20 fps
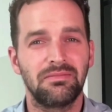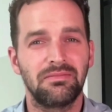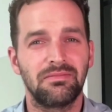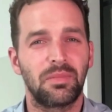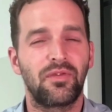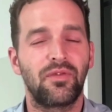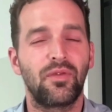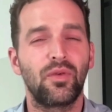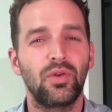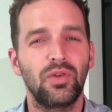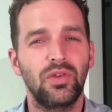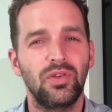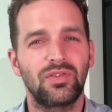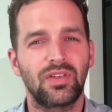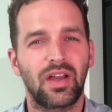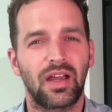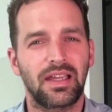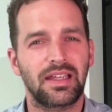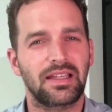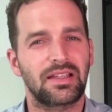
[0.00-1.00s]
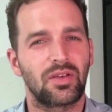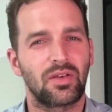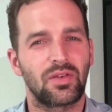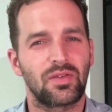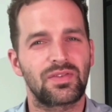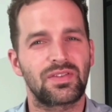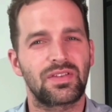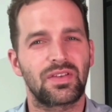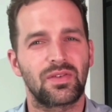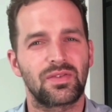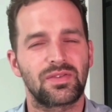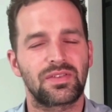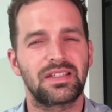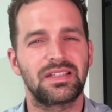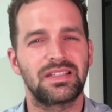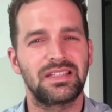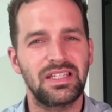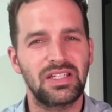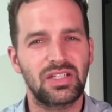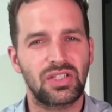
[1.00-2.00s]
before you diagnose those
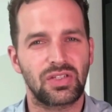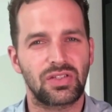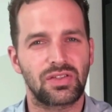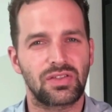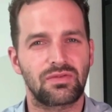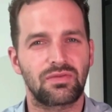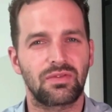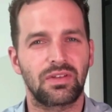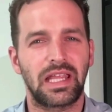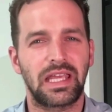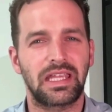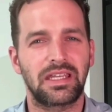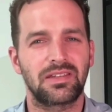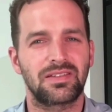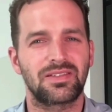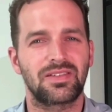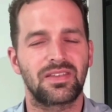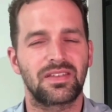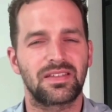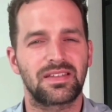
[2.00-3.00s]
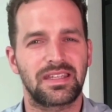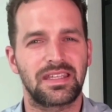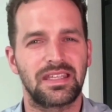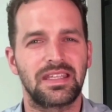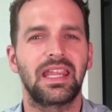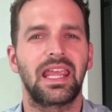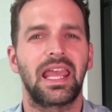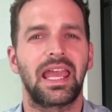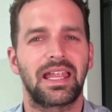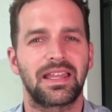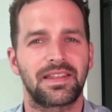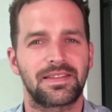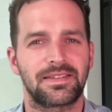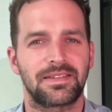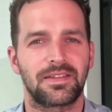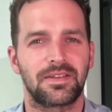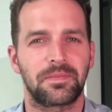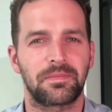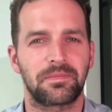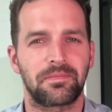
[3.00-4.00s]
conditions related to the skin
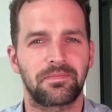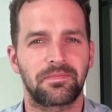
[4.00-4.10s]
cancer.